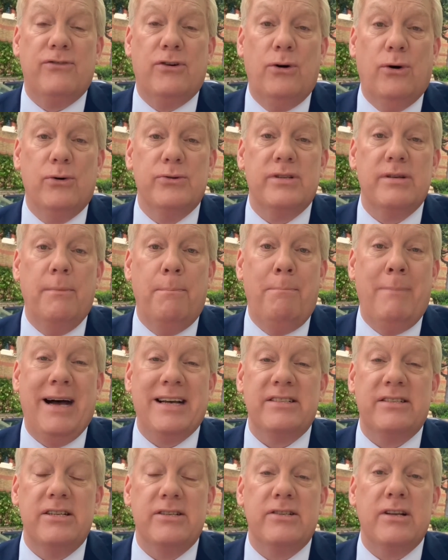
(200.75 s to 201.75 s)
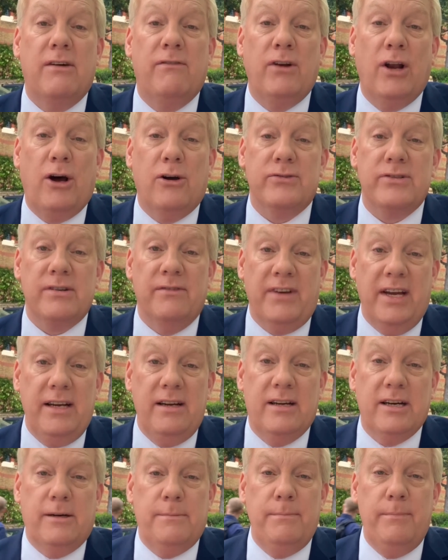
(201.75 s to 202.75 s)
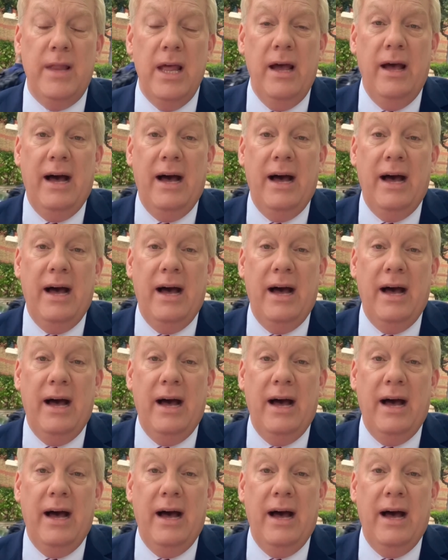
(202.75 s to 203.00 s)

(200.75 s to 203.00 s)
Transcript: course, masses of loss of income,